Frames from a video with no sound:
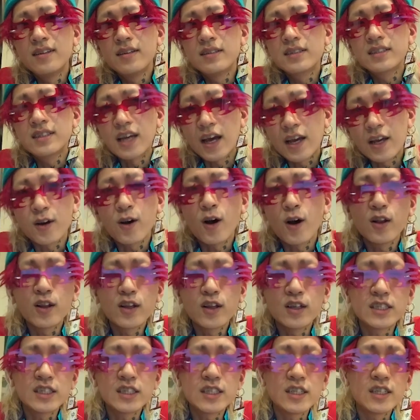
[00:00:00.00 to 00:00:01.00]

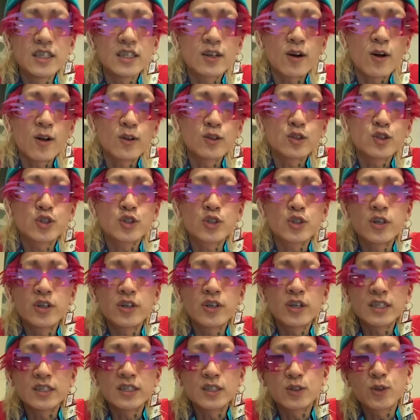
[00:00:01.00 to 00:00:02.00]
psychology,
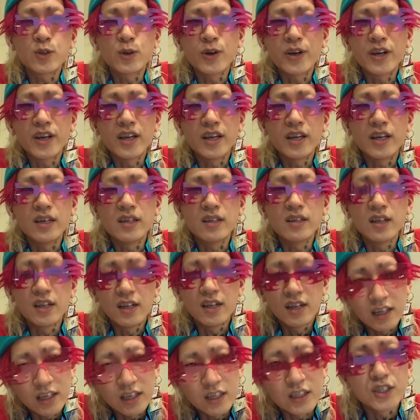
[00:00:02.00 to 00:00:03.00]
culture, history,
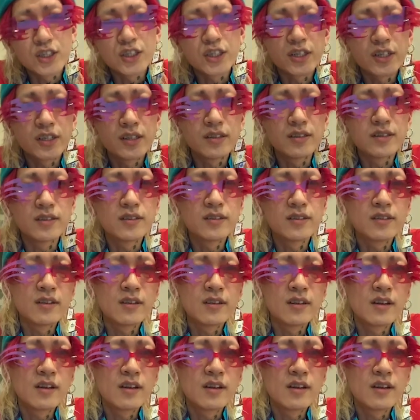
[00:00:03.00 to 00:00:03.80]
religion,